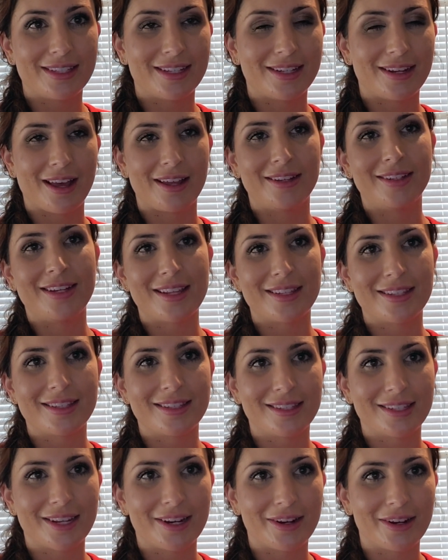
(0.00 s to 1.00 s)
and
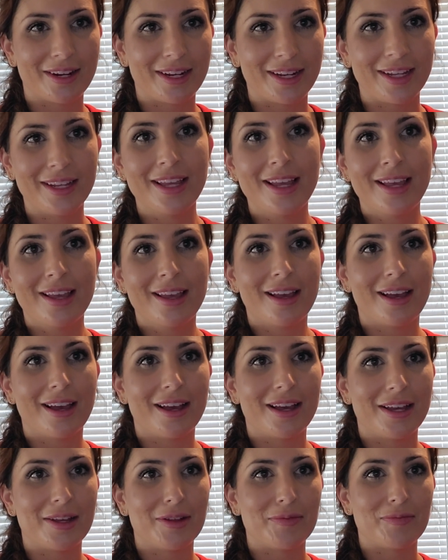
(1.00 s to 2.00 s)
unnecessary
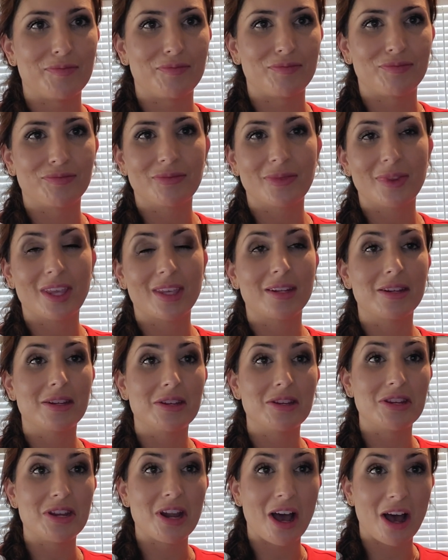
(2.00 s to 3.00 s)

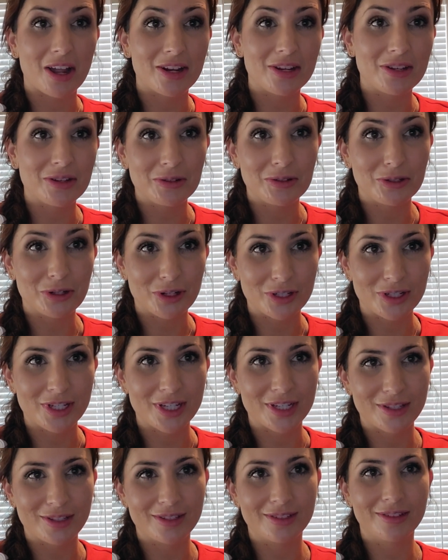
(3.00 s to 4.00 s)

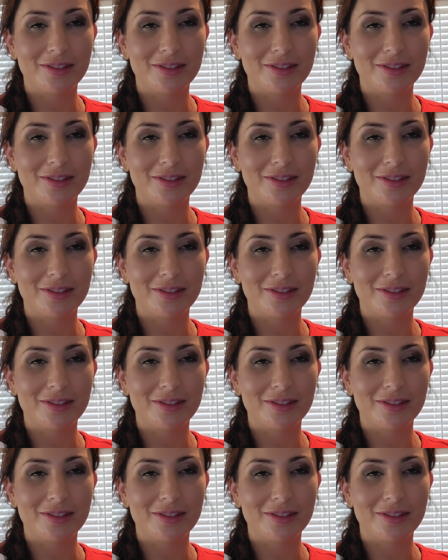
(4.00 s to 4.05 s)
non-nutritious